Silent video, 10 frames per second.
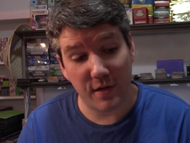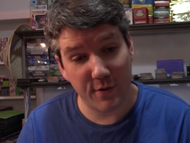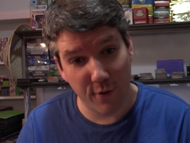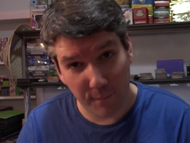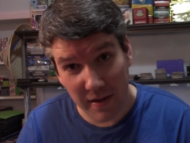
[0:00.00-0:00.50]

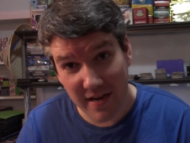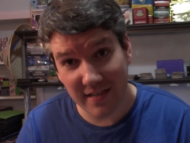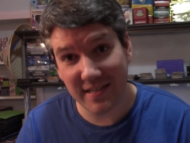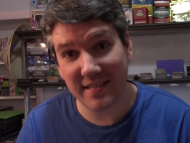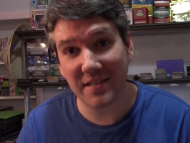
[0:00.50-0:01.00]

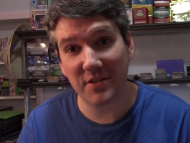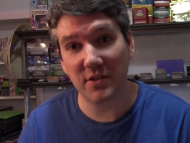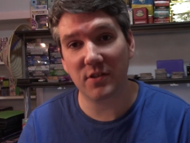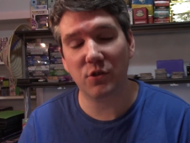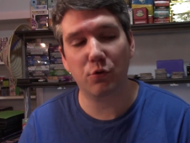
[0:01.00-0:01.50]
European TCG
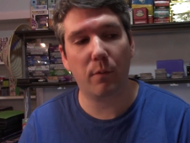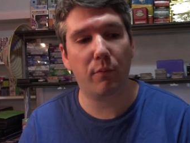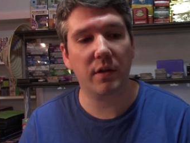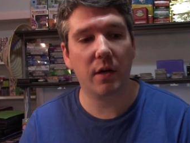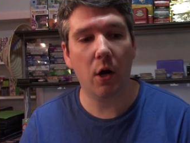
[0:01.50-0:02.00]
doesn't short
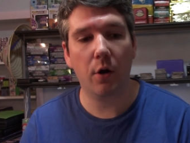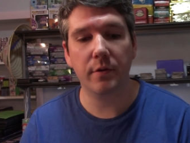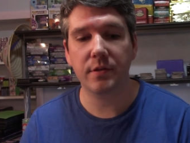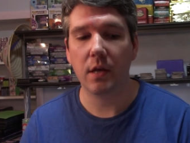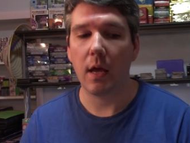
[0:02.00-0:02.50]
print
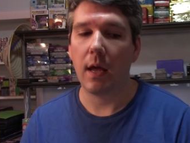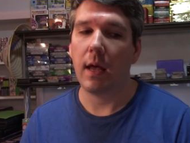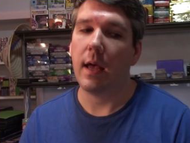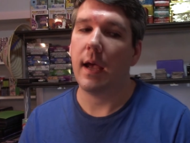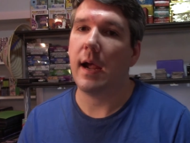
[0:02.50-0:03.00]
cards
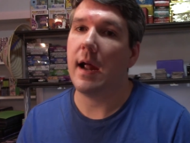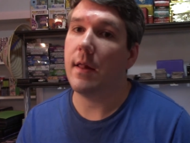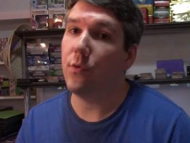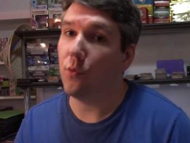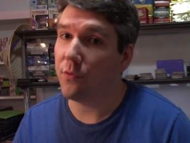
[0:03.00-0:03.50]

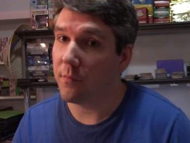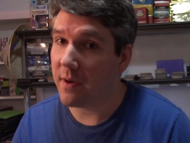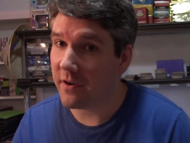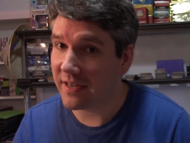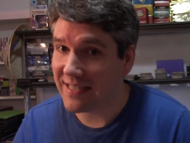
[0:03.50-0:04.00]
and North
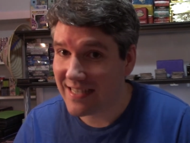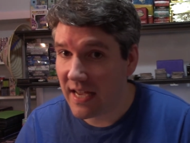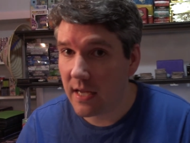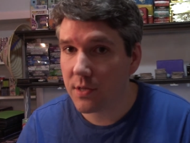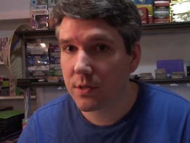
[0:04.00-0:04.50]
America
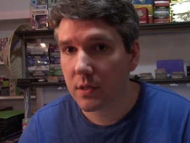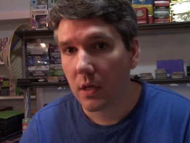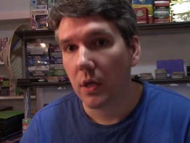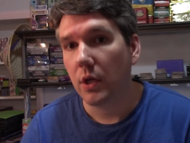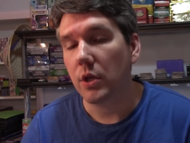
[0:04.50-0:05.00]
does,
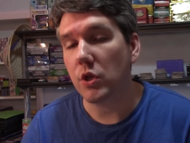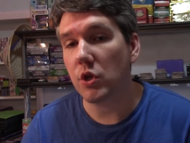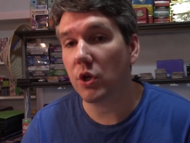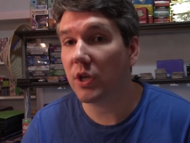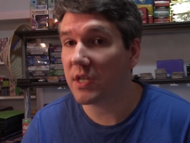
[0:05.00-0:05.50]

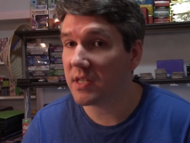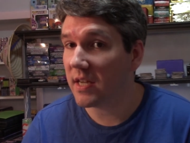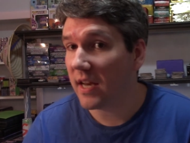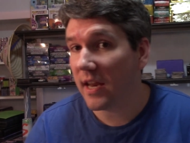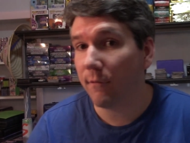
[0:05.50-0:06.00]
you're going to
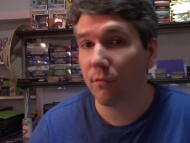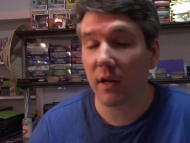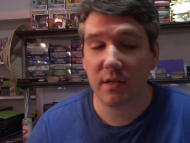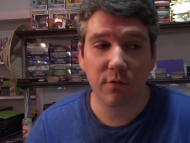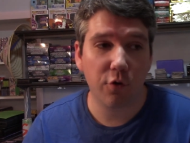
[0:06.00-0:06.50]
see an
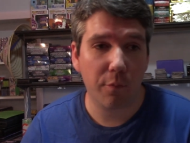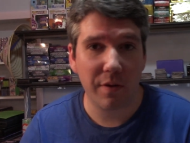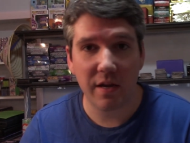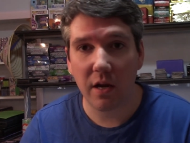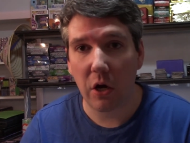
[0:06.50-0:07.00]
influx of
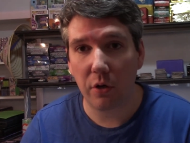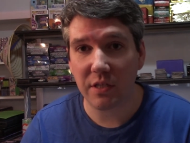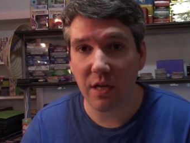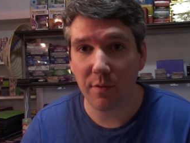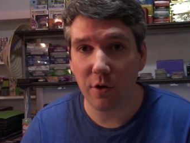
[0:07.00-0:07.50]
European
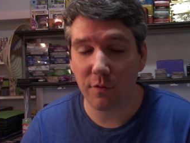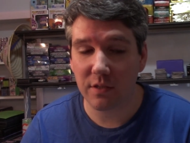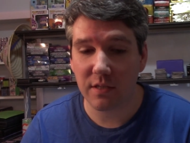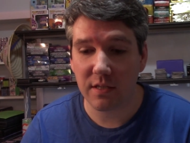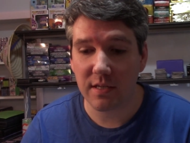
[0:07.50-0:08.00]
cards coming over
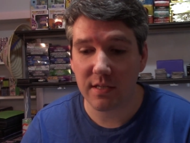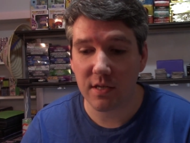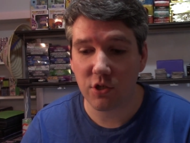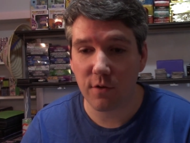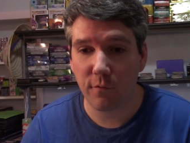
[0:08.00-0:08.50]
to the
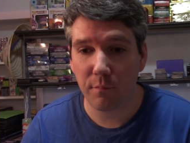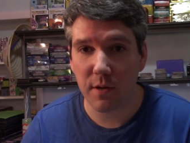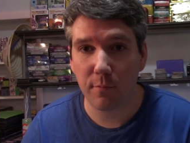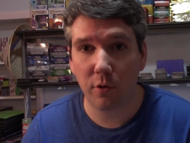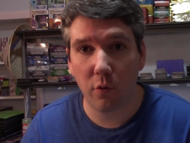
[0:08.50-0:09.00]
TCG from
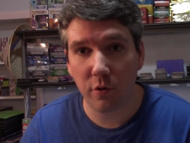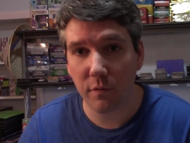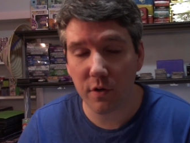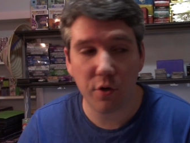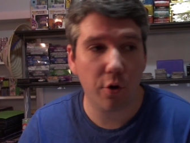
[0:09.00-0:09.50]
people going
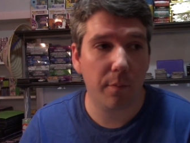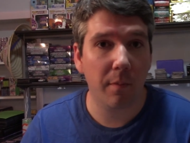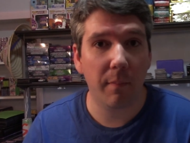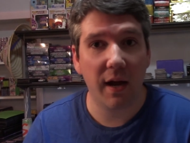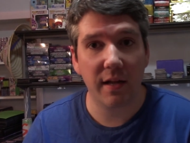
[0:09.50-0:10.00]
over to Europe
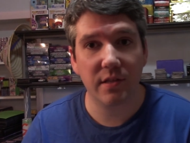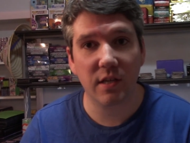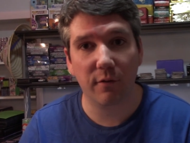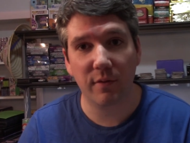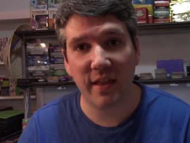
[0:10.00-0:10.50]
and buying
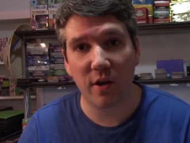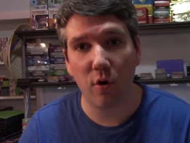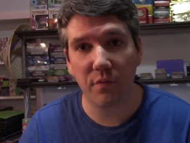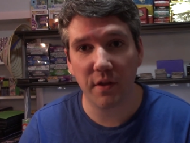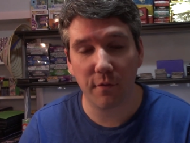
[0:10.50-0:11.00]
stuff when they go
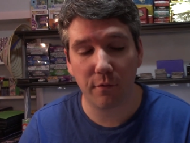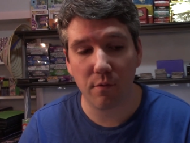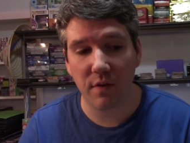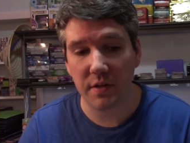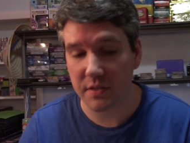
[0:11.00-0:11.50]
over there for
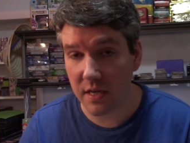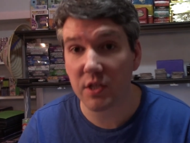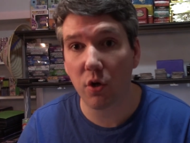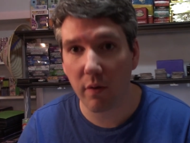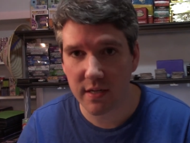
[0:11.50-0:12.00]
events.
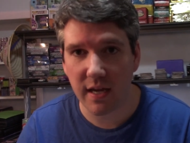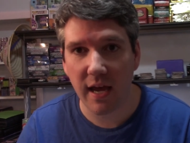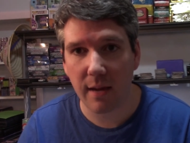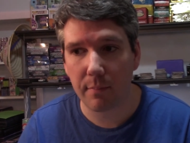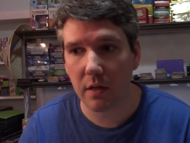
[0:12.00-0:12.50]
It's going to
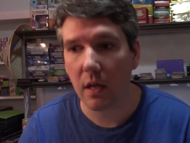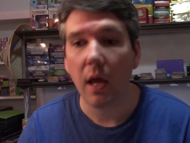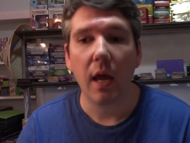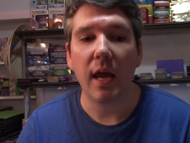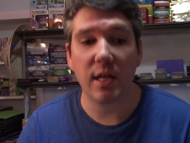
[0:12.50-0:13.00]
happen.
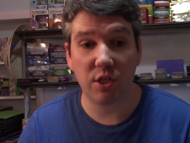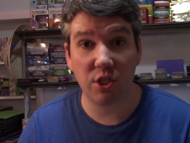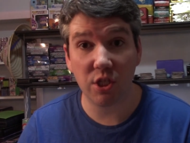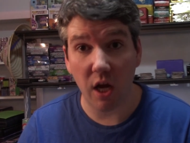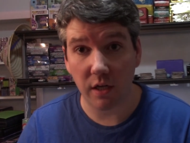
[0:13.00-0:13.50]
It
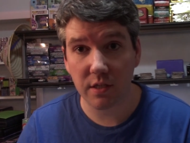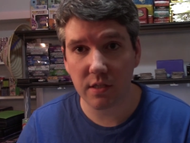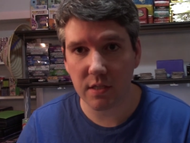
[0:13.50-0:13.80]
sucks.